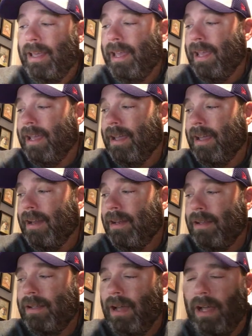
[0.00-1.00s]
And
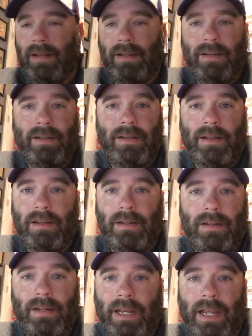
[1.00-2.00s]
I,
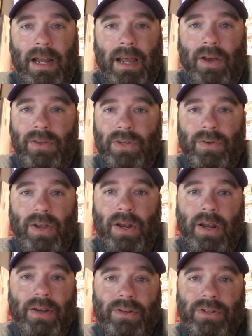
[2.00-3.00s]
again, I also don't
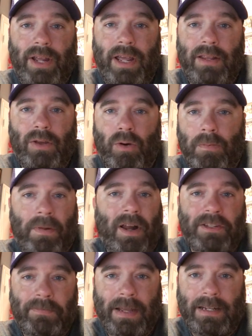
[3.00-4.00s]
understand the whole
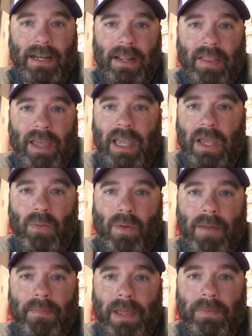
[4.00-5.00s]
prospecting thing and
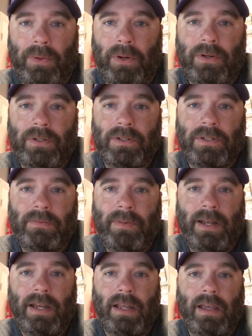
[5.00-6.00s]
why people are
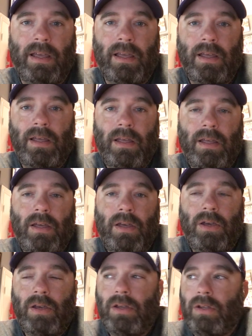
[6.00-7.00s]
spending
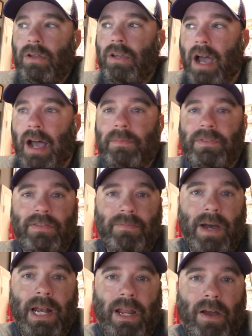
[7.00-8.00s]
gobs of
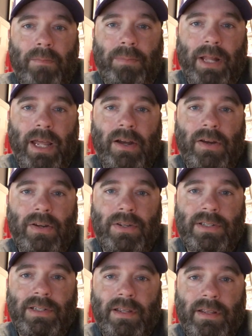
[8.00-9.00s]
money on
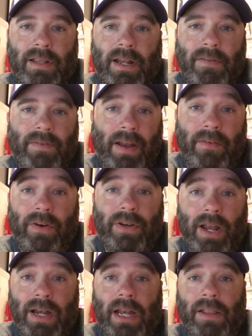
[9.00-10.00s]
players that have never
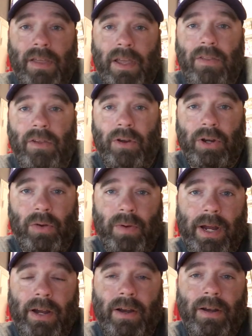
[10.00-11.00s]
done anything in their
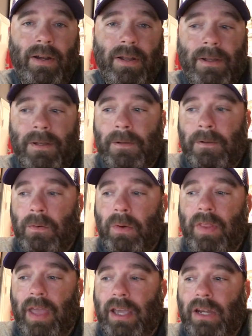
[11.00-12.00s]
career
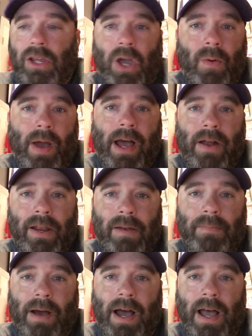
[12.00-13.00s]
when they could go out
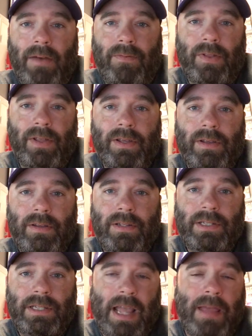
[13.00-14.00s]
and buy for the
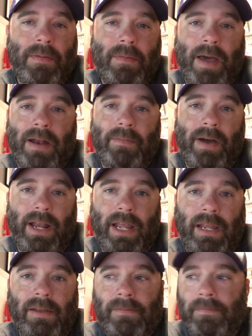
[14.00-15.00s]
same amount of
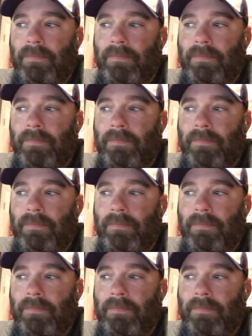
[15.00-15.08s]
money